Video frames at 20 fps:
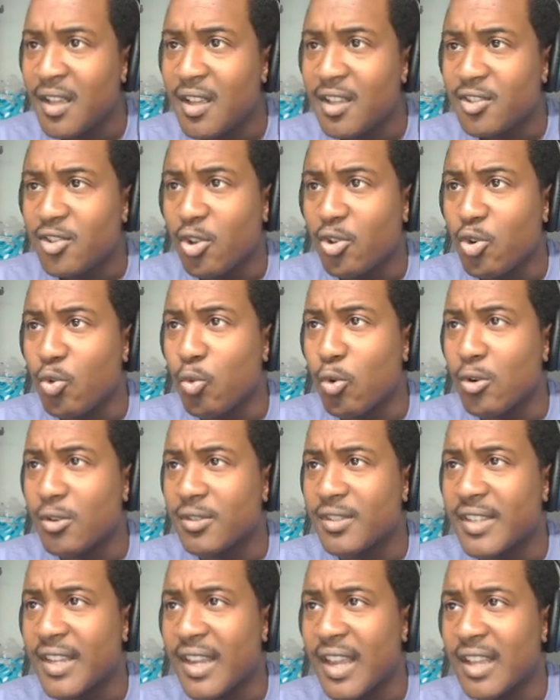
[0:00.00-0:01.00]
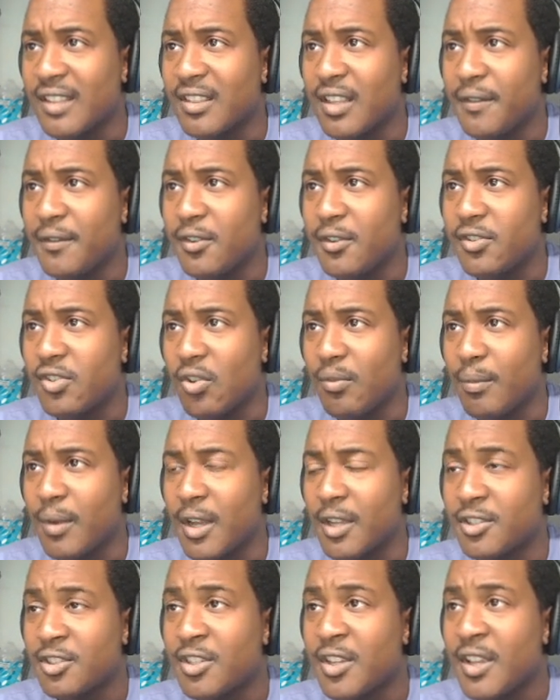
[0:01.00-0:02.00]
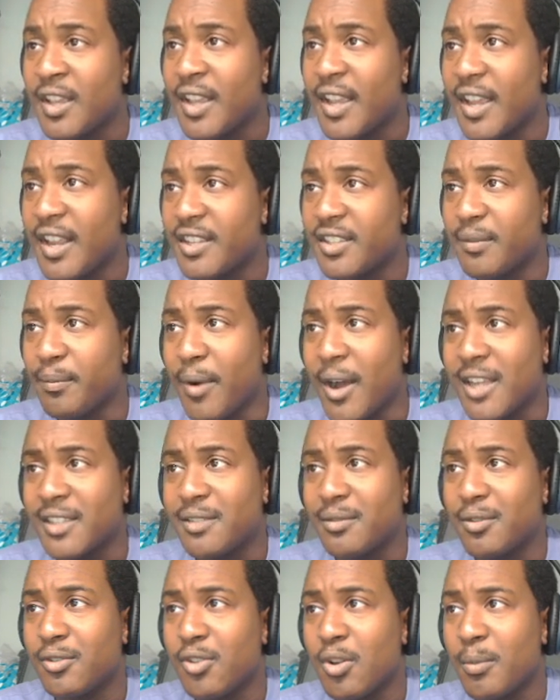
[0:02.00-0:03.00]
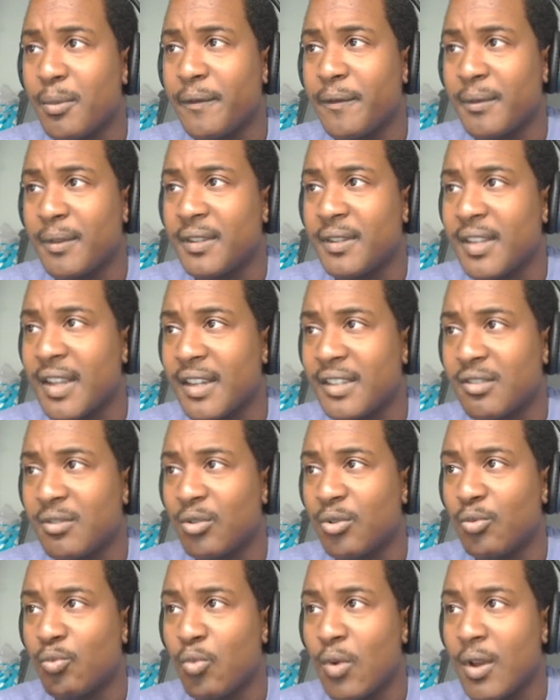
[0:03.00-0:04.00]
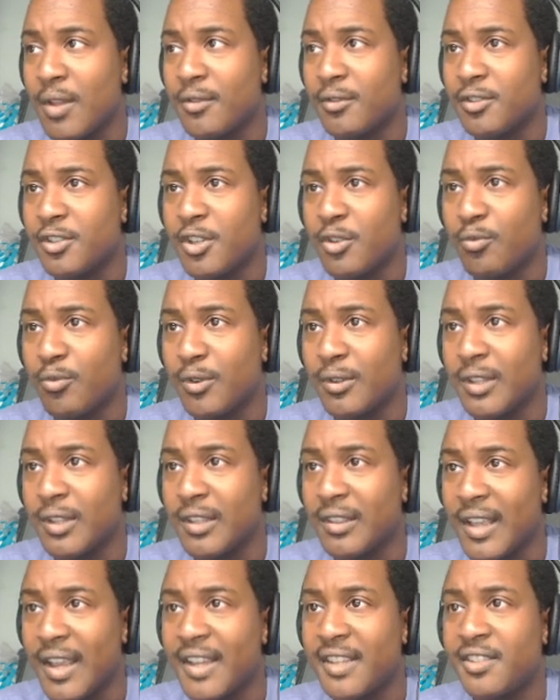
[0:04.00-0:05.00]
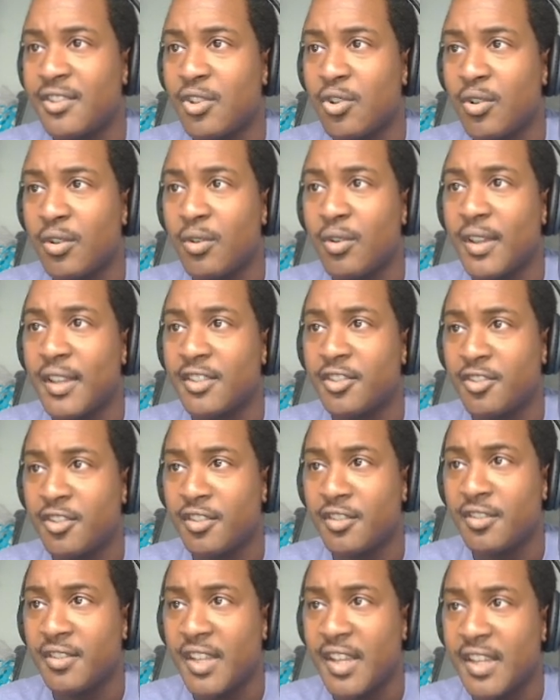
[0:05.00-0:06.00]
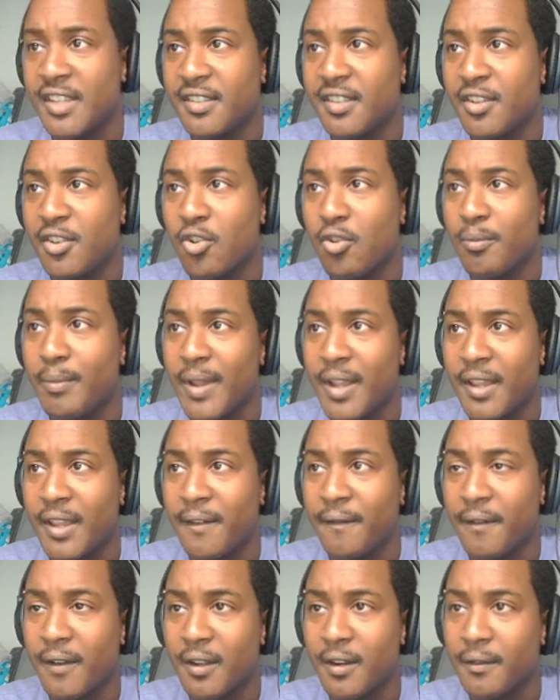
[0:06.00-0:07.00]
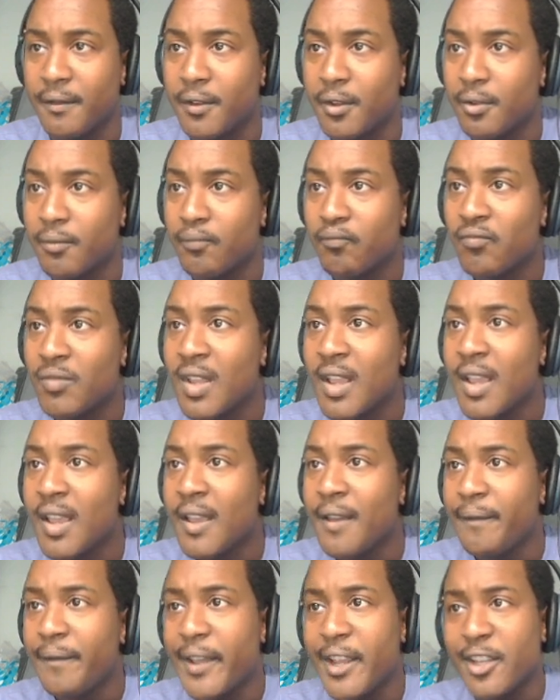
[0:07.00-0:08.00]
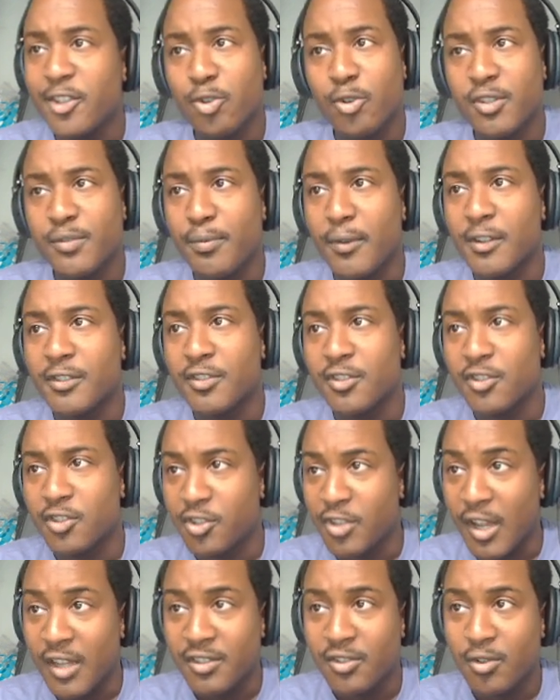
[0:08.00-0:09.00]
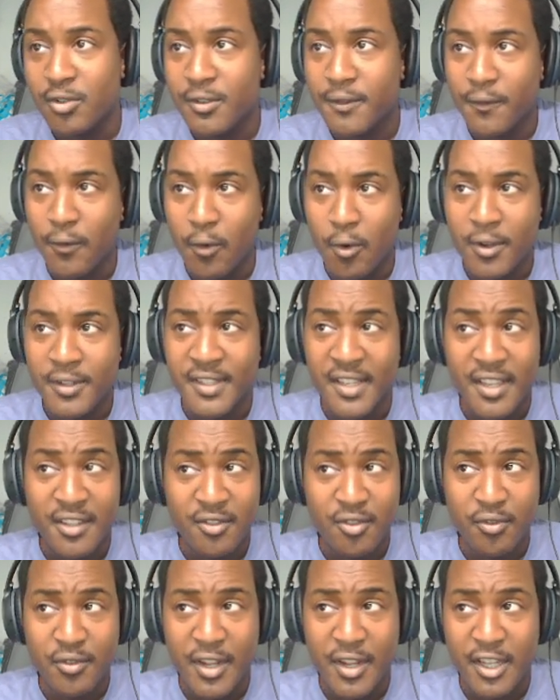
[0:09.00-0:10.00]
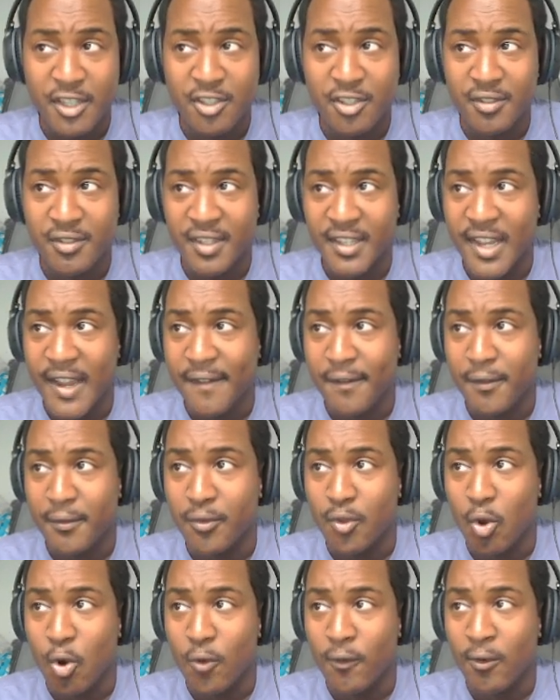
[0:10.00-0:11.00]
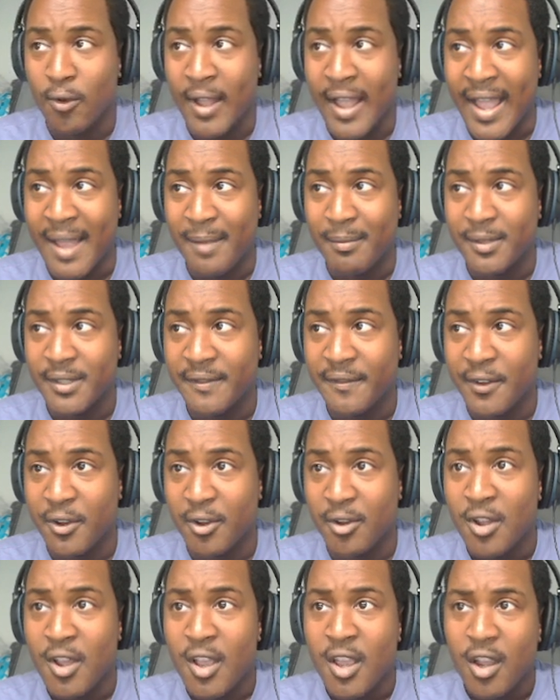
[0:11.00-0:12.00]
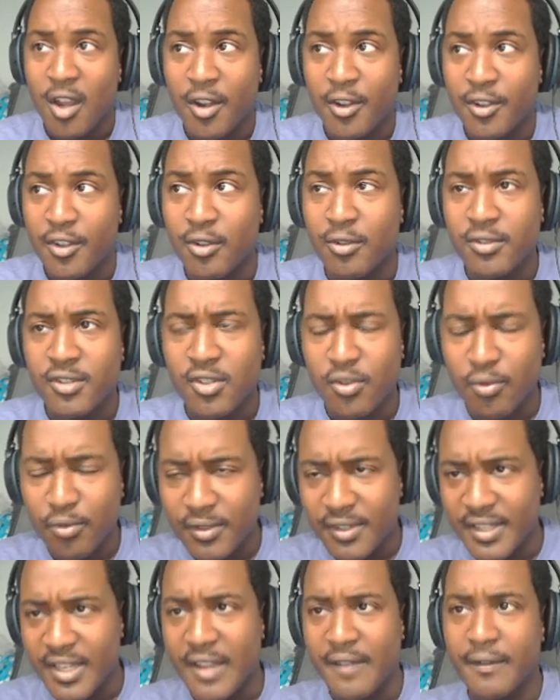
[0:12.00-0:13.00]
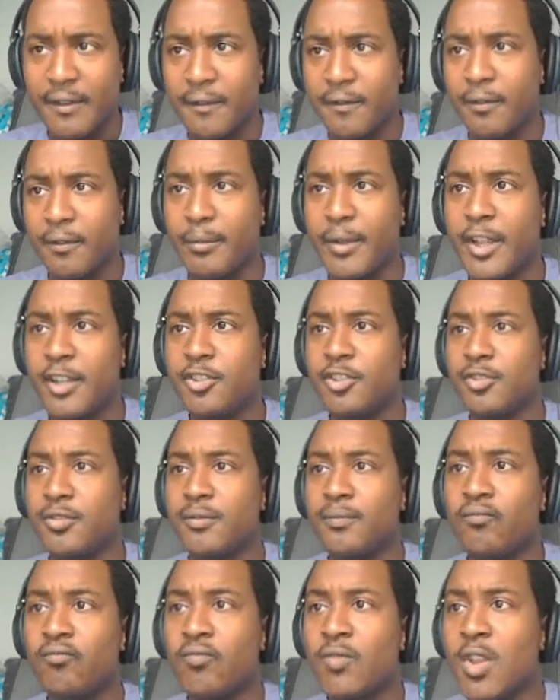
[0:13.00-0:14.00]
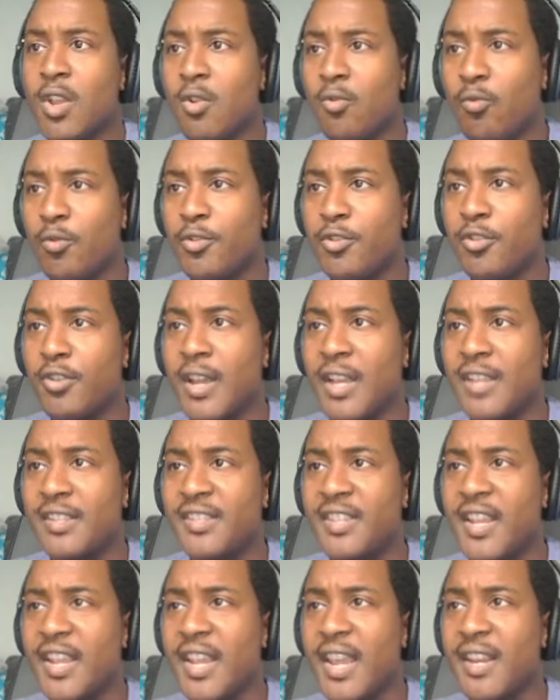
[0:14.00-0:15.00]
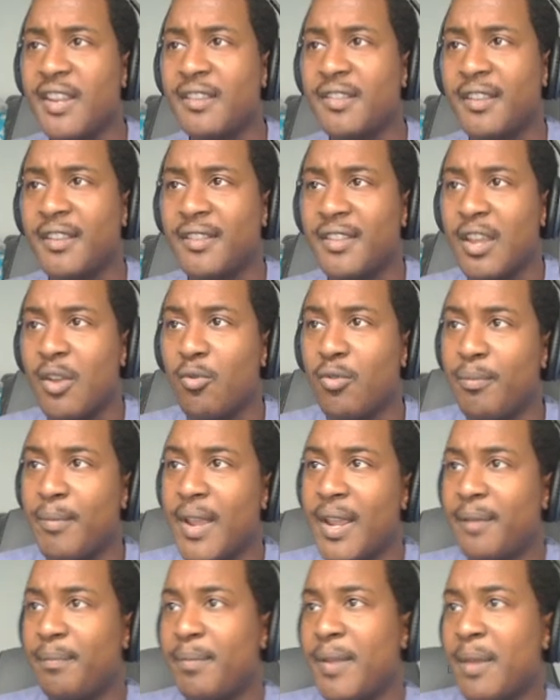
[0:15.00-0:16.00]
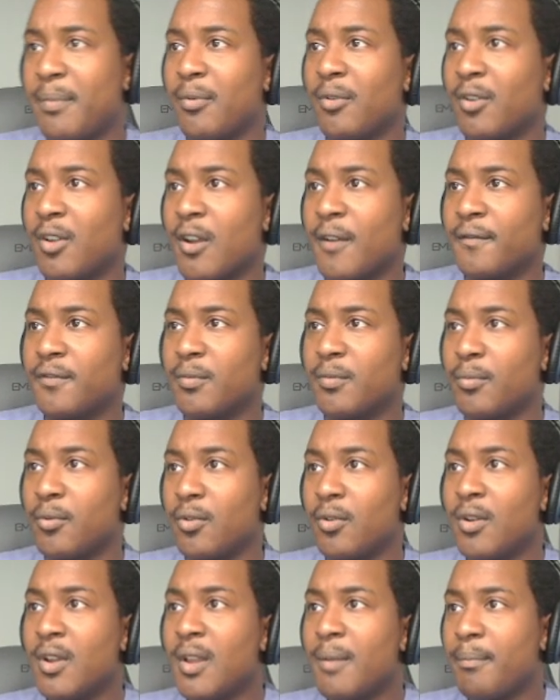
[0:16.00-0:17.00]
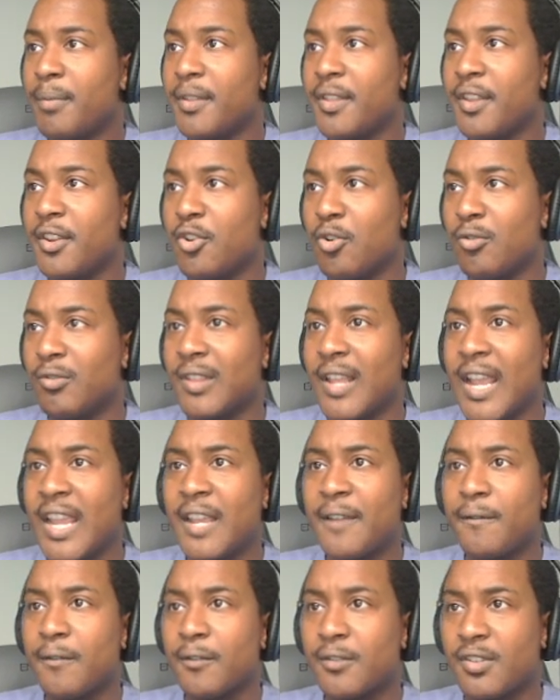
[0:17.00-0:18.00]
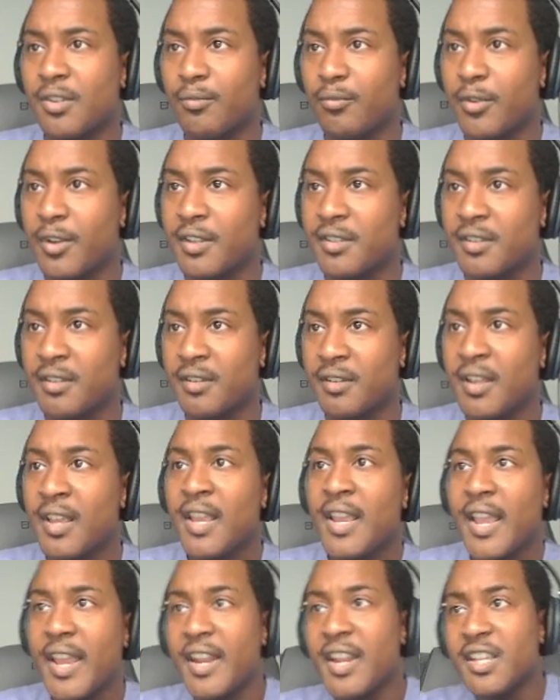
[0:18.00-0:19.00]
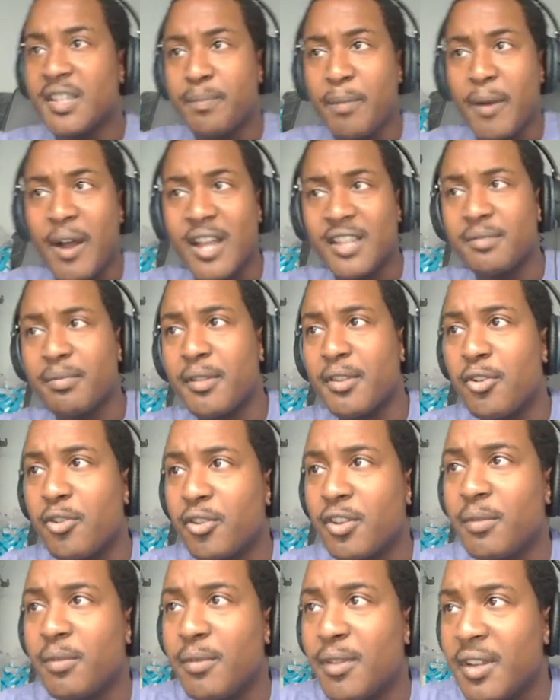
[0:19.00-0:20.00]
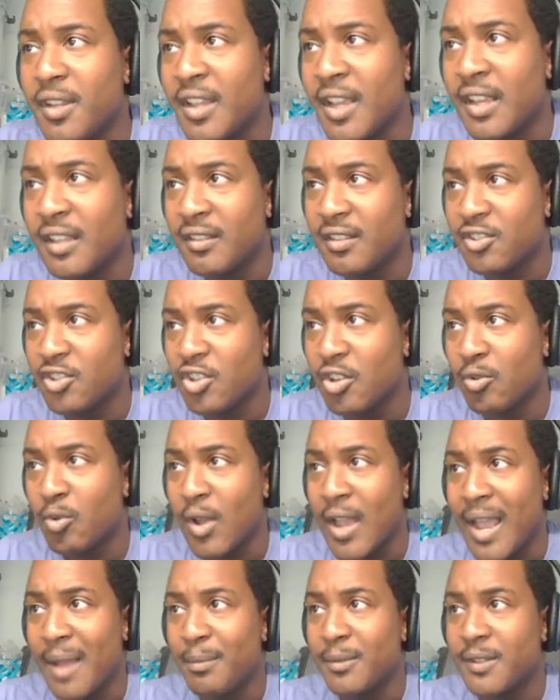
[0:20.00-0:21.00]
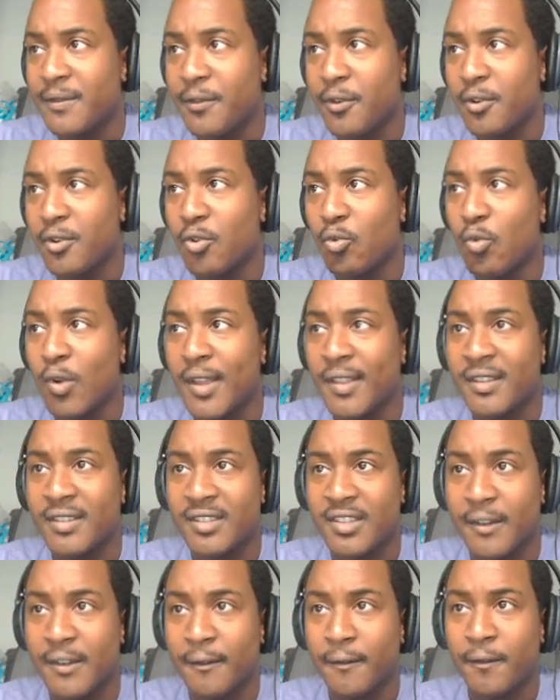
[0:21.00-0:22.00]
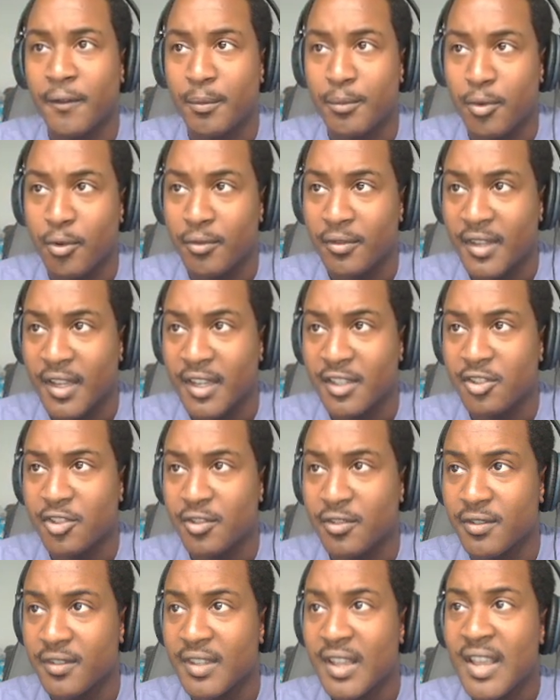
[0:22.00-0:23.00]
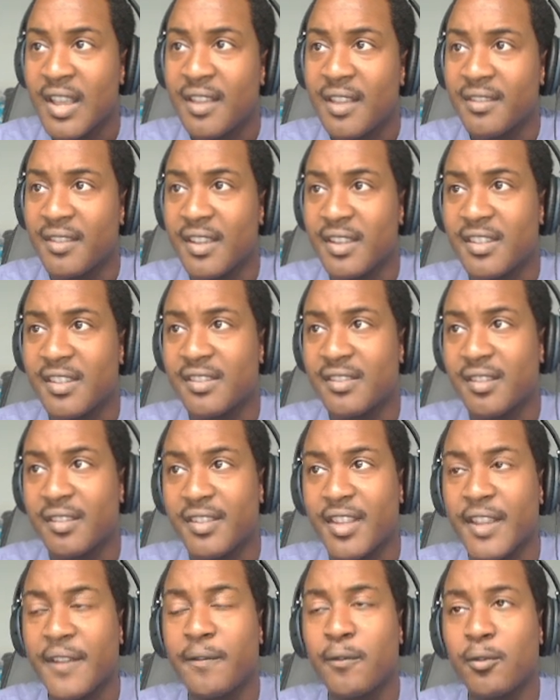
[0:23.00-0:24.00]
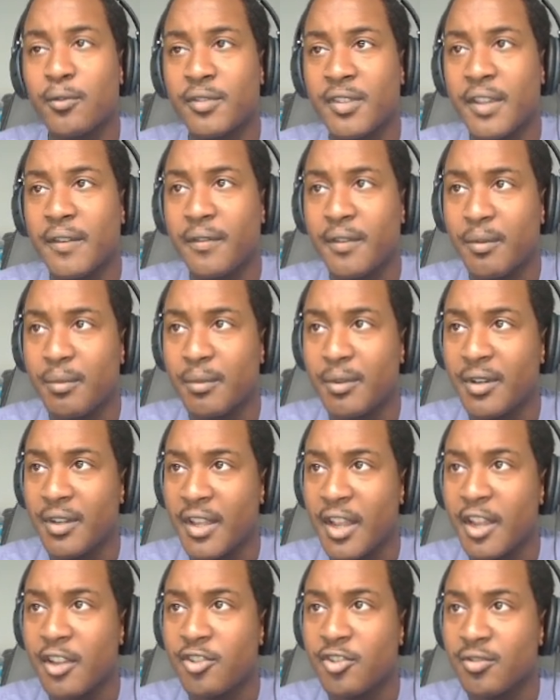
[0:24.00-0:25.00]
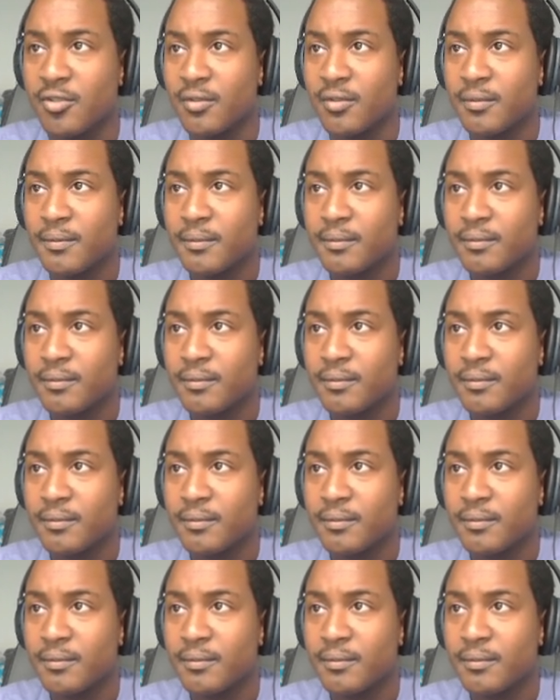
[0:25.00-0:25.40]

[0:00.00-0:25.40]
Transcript: So do words like, I love you so much. It is impossible to determine from the text alone whether she really likes you, is just teasing you, or making fun of you. Facial expressions, gestures, voice, intonation, together with the overall atmosphere, are used to receive information. When you're not saying anything that would make people uncomfortable, but they don't like it for some reason, it is possible that you're communicating the general atmosphere in a way that's different from your intentions. This is the difficulty of communication.